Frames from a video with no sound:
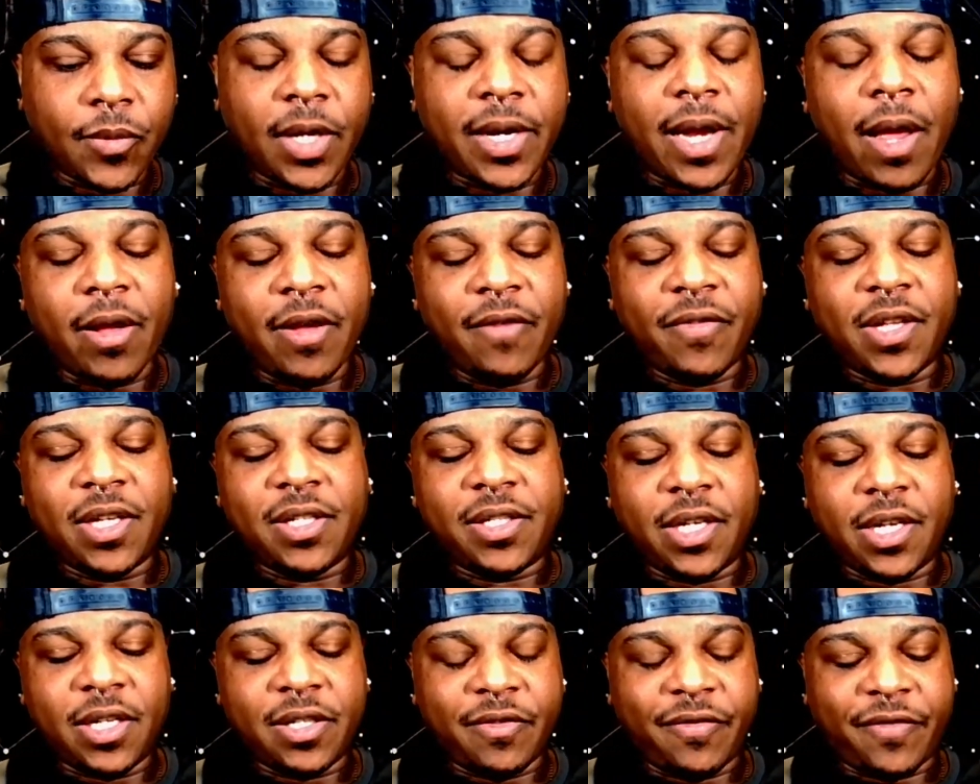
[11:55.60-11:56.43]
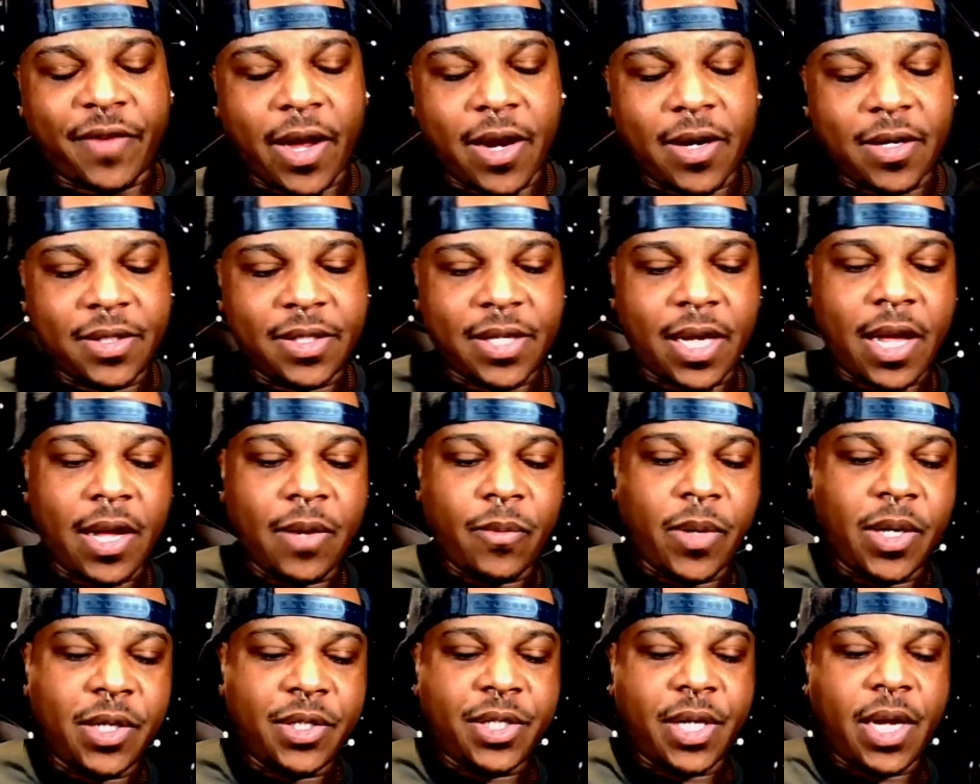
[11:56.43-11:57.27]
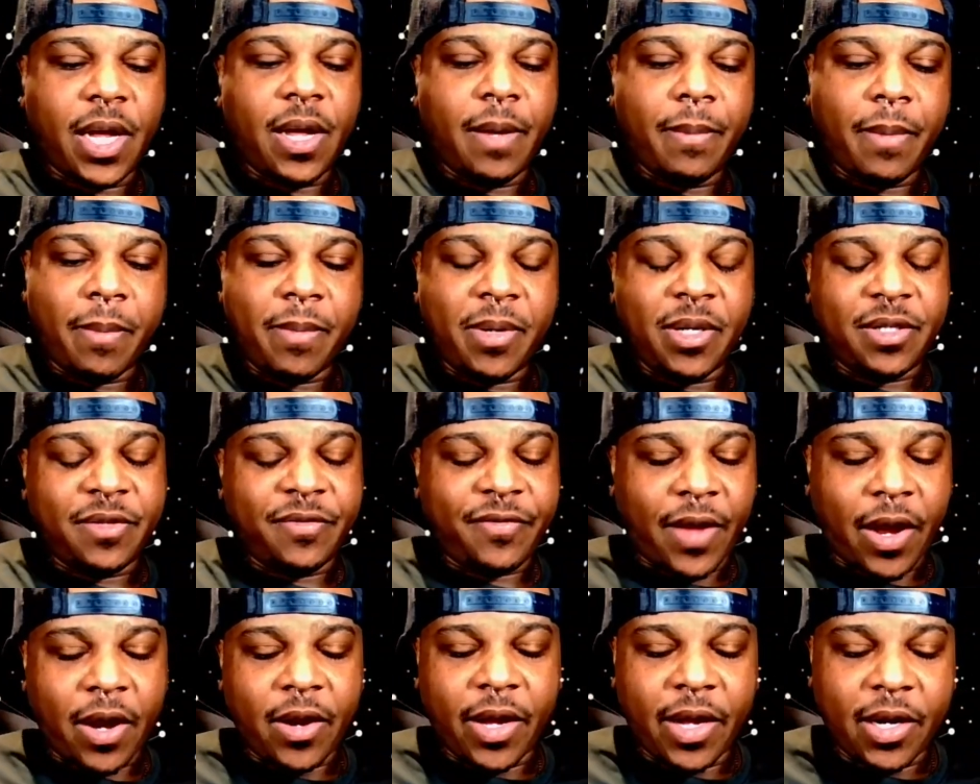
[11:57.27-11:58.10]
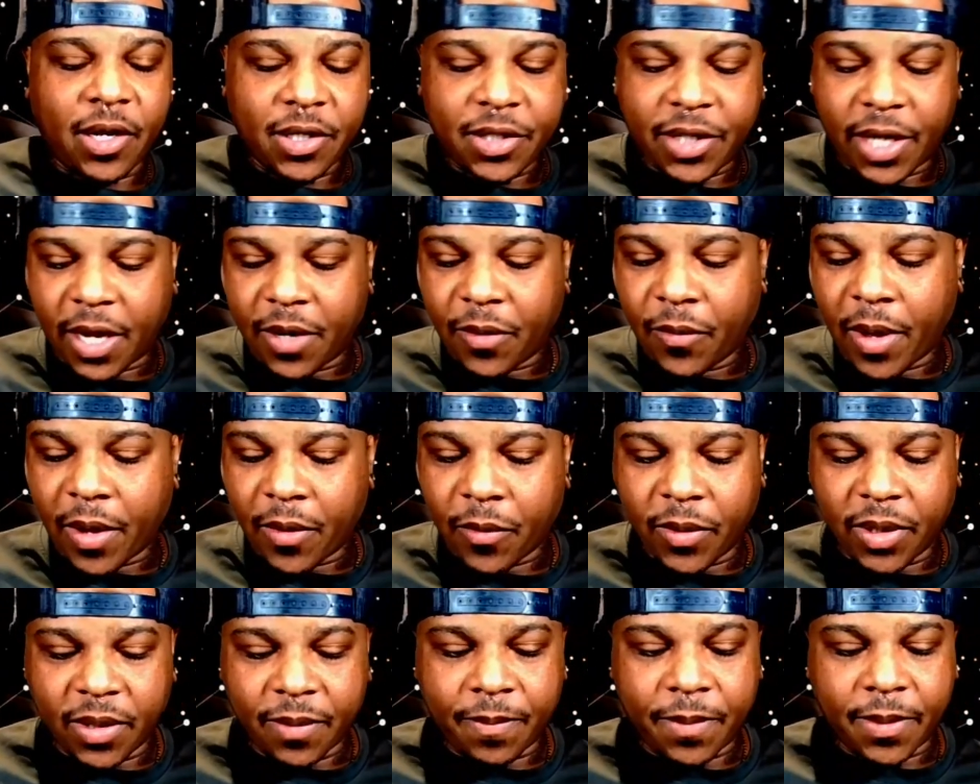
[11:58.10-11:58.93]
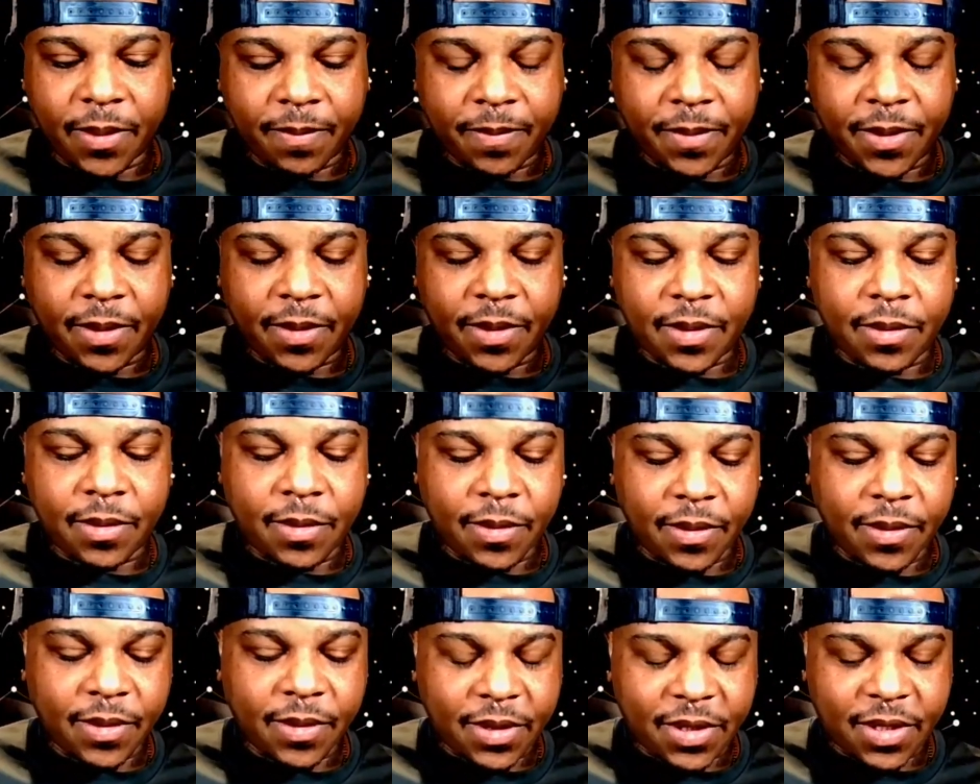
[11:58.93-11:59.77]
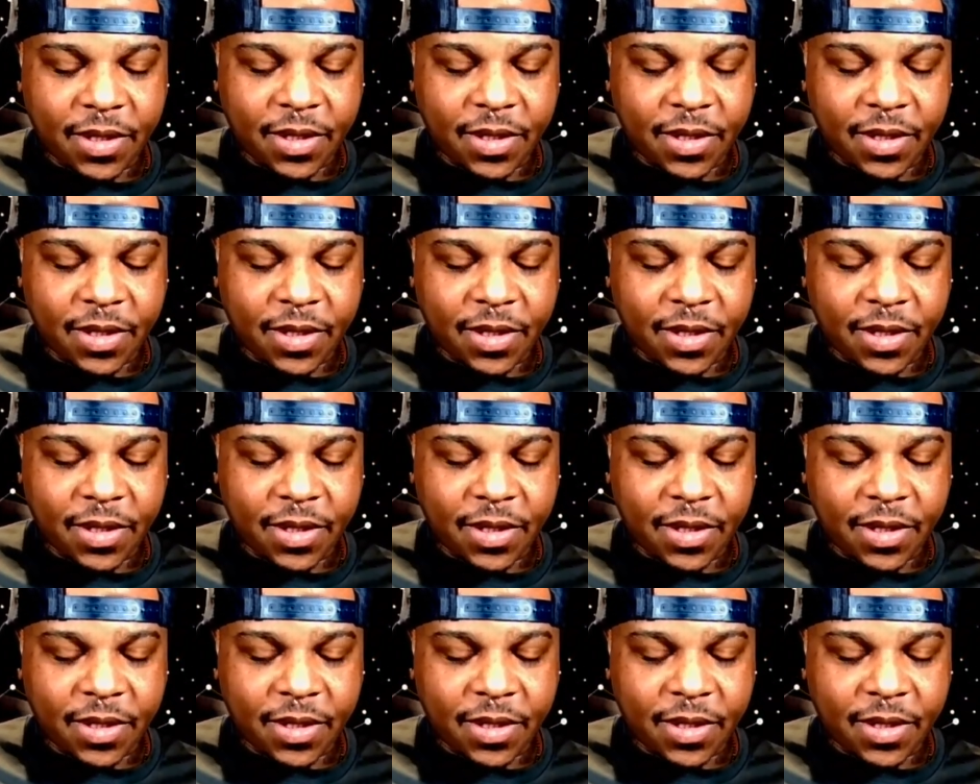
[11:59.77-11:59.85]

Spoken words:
Now, if this is a fire sign, which I mean it's fire energy, I don't want to